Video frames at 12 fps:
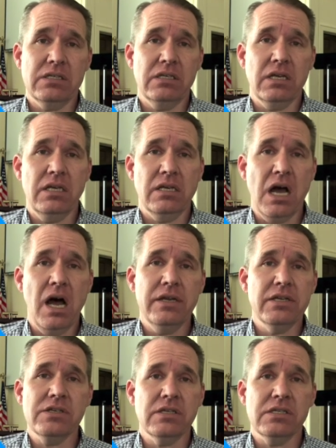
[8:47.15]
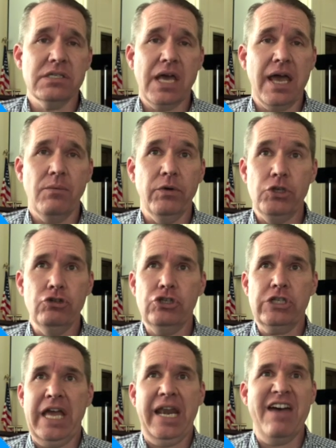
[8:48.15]
and God doesn't say, well, you
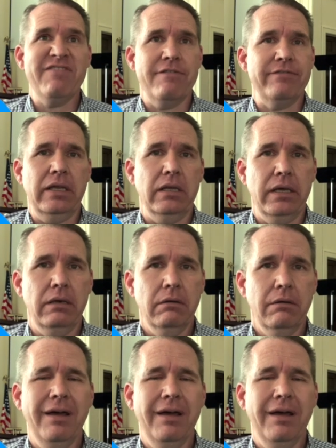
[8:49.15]
just can't have that feeling.